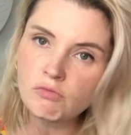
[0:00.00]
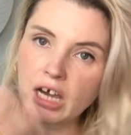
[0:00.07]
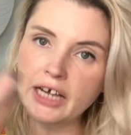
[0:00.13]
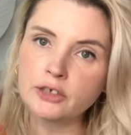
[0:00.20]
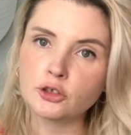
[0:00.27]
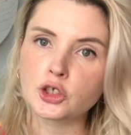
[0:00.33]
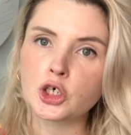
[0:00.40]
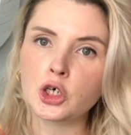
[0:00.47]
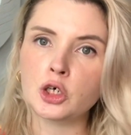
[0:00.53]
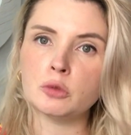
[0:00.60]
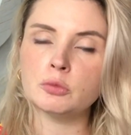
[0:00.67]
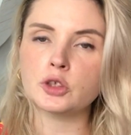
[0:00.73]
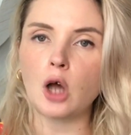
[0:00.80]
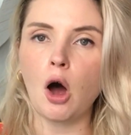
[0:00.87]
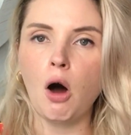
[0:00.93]
in
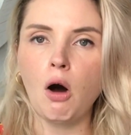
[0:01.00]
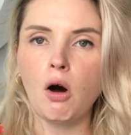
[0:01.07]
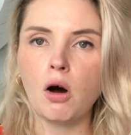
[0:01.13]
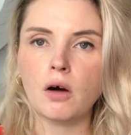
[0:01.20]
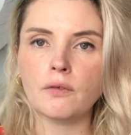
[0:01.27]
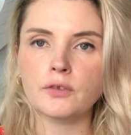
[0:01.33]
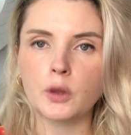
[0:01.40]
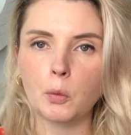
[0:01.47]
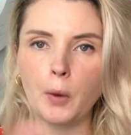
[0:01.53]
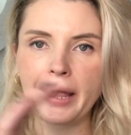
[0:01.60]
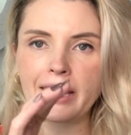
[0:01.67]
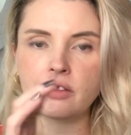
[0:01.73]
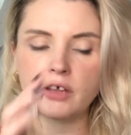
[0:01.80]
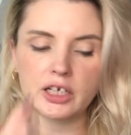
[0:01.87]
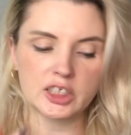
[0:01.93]
terms of the
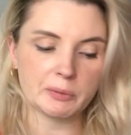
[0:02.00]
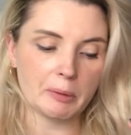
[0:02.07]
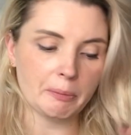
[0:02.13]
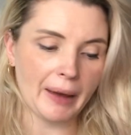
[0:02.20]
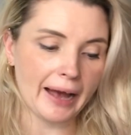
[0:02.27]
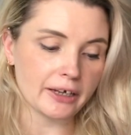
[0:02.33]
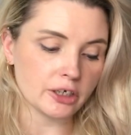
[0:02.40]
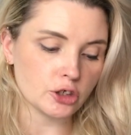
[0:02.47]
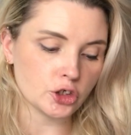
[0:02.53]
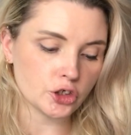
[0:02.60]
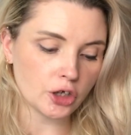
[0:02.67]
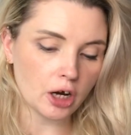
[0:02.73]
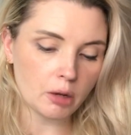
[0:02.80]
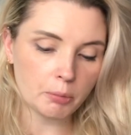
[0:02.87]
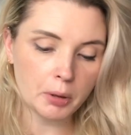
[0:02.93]
way that it's been
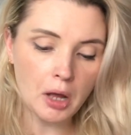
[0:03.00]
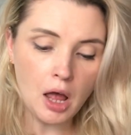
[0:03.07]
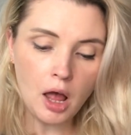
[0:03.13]
packaged up.